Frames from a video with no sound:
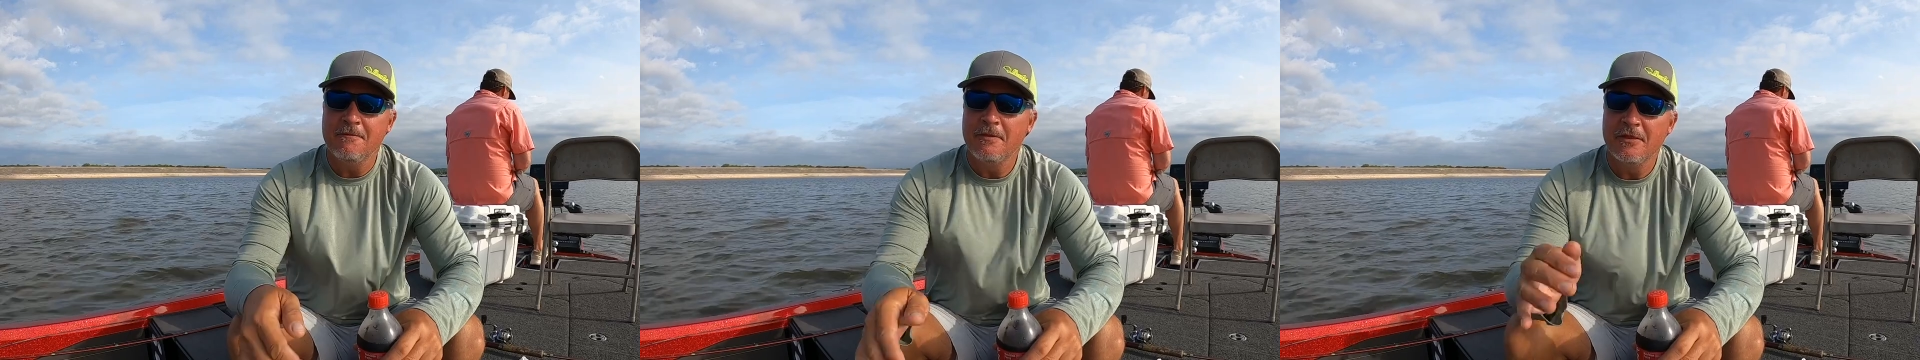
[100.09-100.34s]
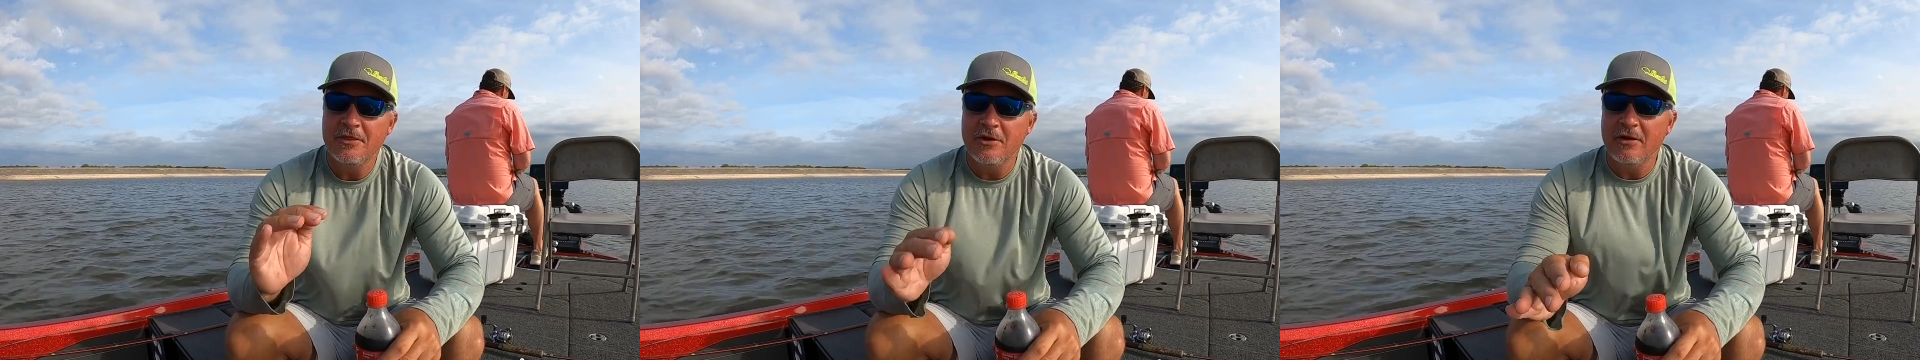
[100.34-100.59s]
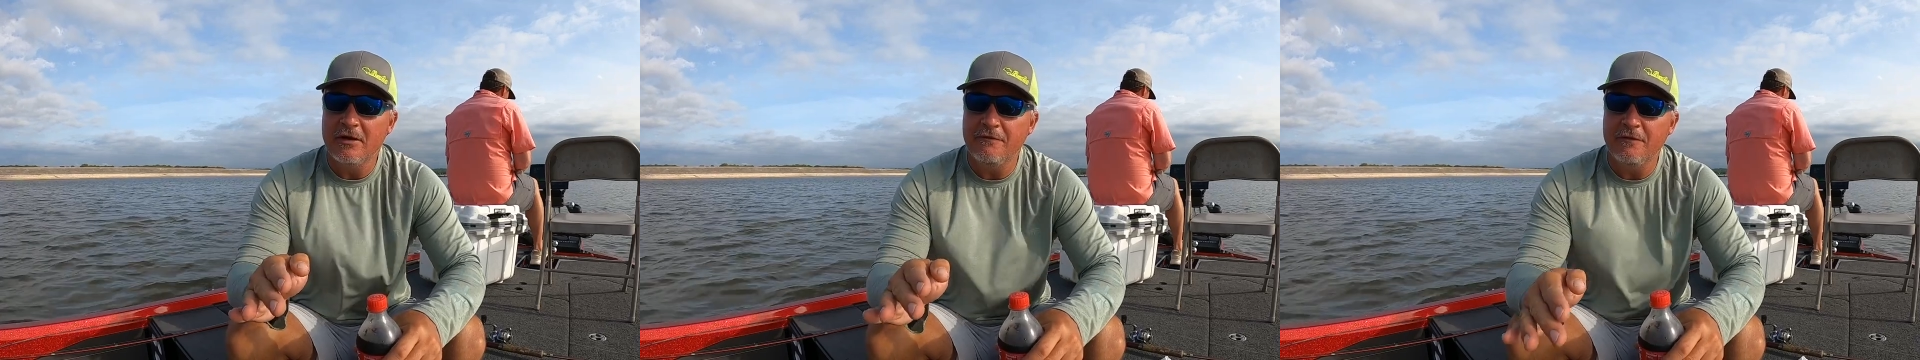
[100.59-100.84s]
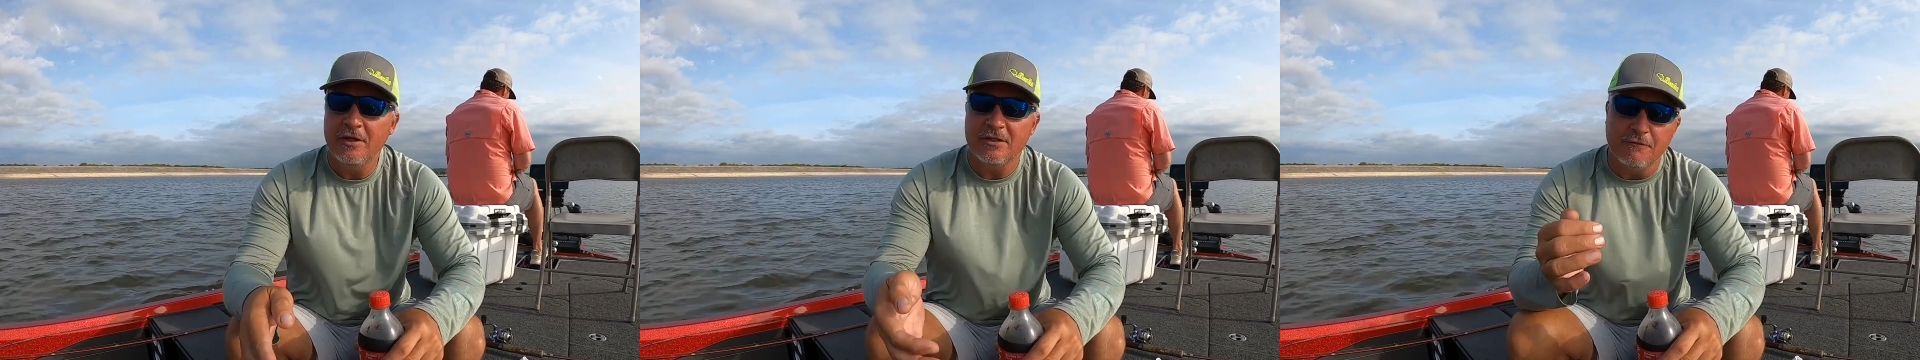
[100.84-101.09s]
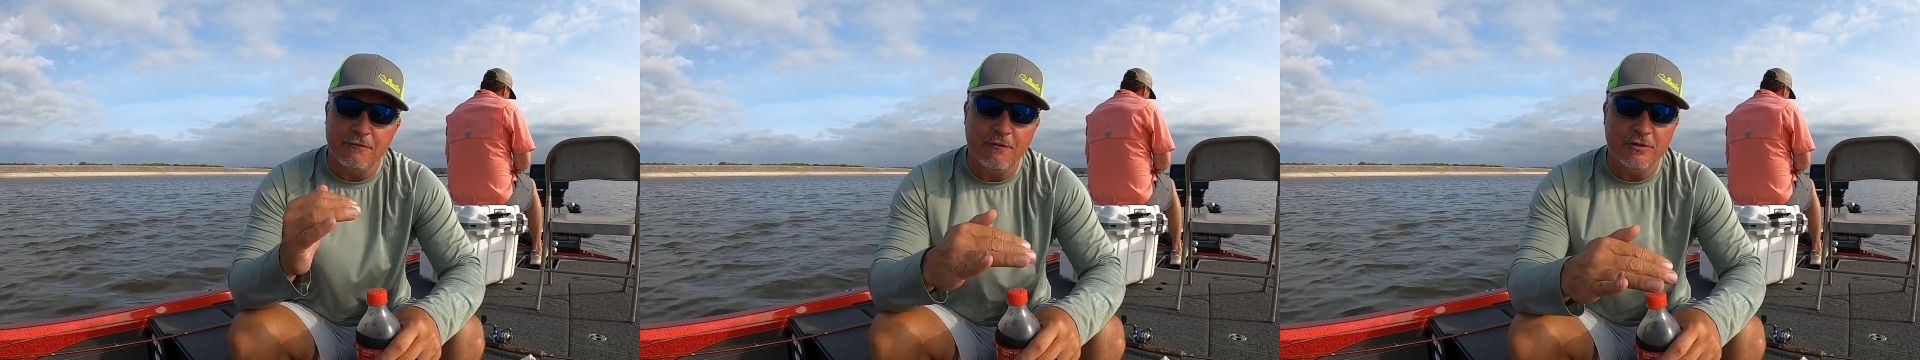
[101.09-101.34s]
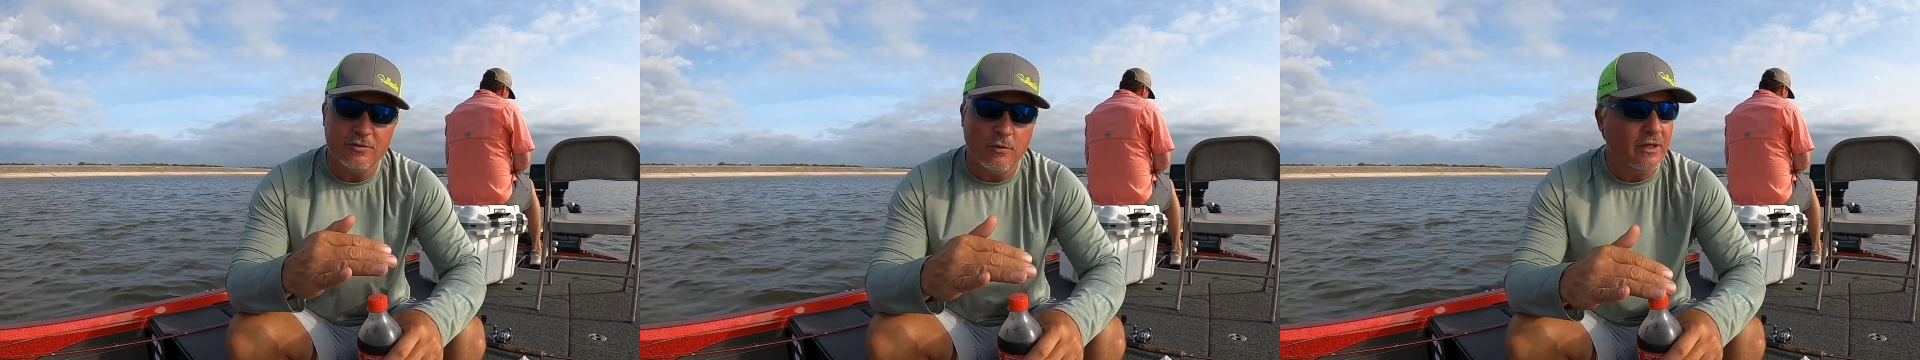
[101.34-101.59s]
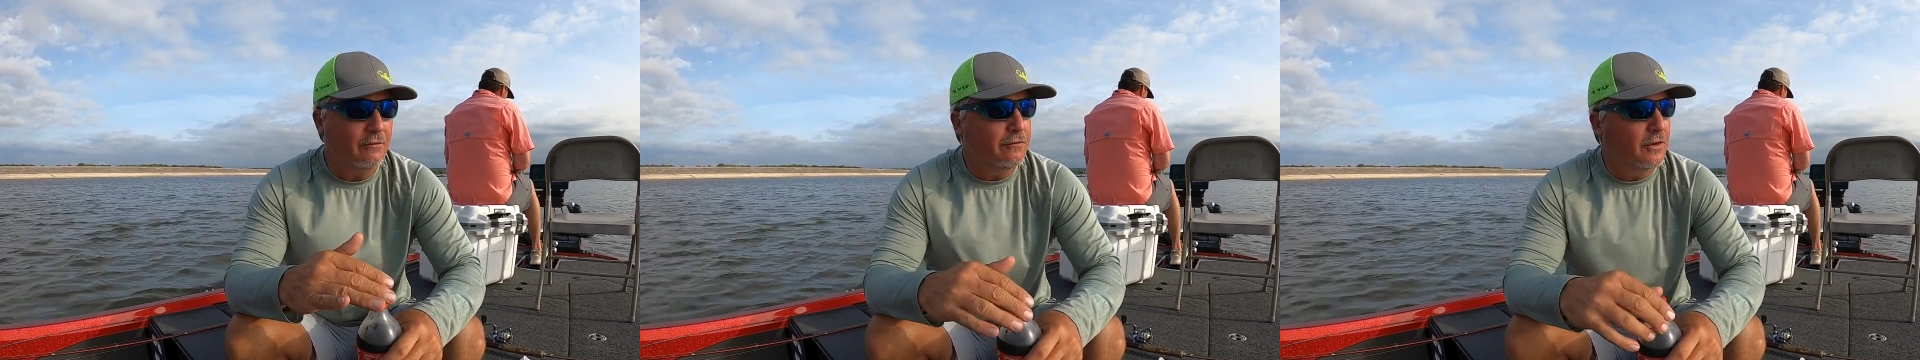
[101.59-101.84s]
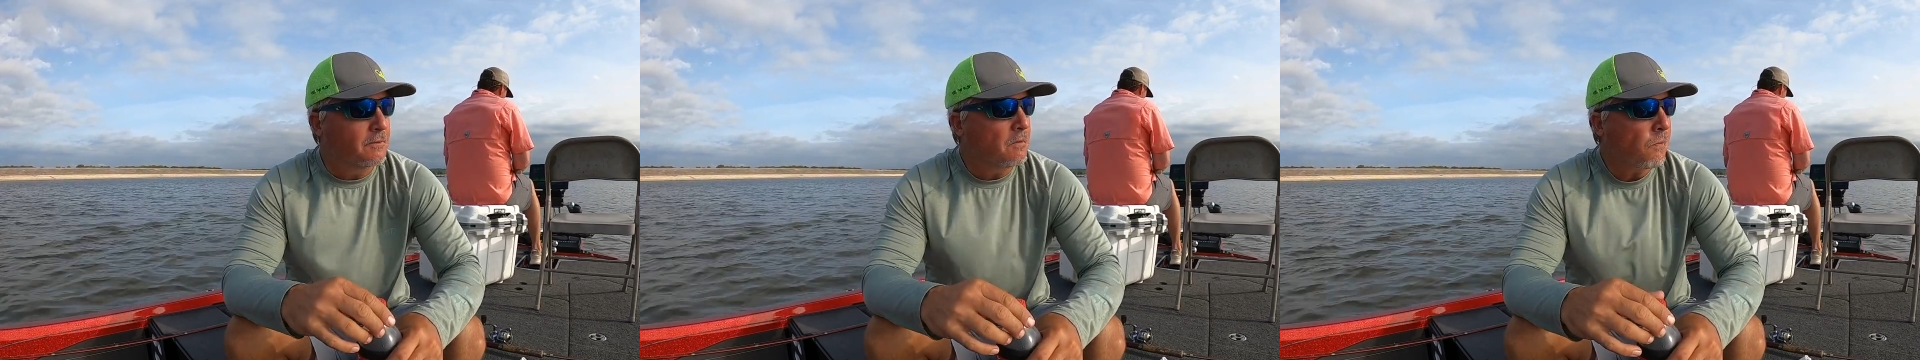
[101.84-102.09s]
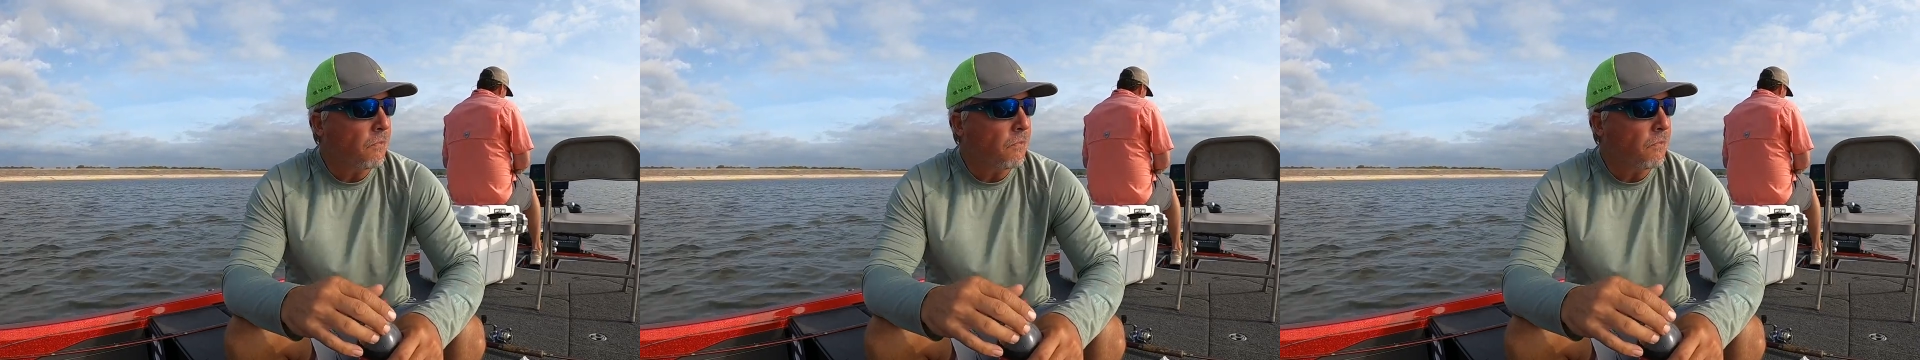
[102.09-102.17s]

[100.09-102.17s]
30 foot to 20 foot.